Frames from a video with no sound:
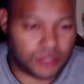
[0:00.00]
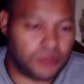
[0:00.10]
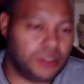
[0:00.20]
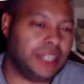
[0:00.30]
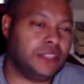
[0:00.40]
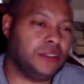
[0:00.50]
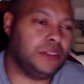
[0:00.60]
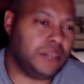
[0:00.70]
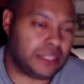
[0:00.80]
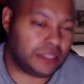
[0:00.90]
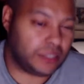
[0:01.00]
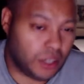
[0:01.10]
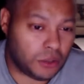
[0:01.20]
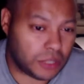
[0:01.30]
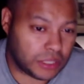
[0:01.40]
it too late to invest?
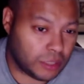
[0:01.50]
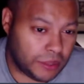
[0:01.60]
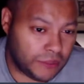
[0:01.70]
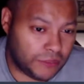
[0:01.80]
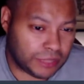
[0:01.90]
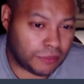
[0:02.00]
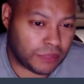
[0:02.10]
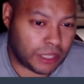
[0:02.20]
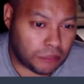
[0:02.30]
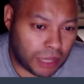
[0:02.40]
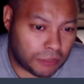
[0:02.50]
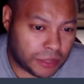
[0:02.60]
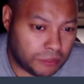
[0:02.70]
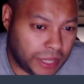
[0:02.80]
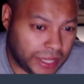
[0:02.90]
No, there's going to be investment round probably
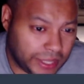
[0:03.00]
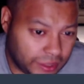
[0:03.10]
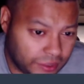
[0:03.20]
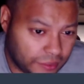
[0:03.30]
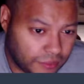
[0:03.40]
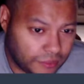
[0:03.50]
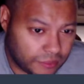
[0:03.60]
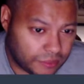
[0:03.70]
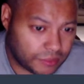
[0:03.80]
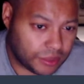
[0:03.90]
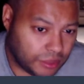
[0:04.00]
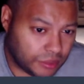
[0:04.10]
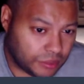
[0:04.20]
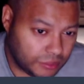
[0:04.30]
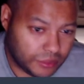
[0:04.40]
in May.
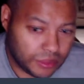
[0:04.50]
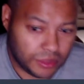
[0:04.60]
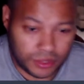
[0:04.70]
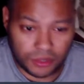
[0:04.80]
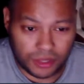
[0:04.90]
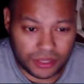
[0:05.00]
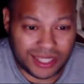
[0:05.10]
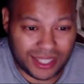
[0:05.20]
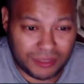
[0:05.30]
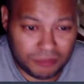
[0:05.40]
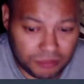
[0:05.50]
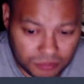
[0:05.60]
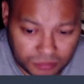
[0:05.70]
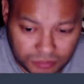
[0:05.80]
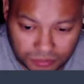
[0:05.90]
So you're on time.
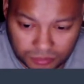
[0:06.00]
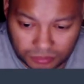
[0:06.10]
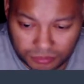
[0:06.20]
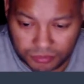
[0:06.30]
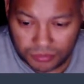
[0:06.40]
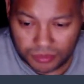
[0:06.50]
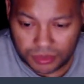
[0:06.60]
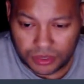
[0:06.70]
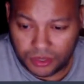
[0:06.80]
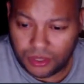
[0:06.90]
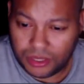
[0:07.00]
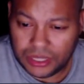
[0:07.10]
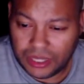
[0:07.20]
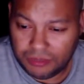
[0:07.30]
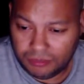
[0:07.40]
You're on
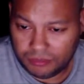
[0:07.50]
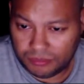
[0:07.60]
time.